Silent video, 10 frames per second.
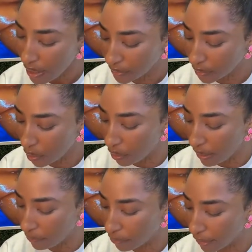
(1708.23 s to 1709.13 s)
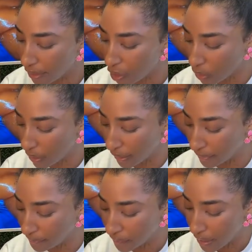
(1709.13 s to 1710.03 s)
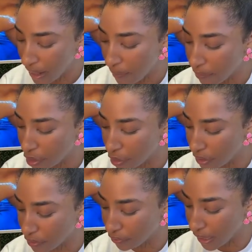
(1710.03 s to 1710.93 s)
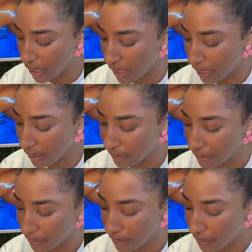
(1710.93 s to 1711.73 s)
So I'm pretty sure it's raining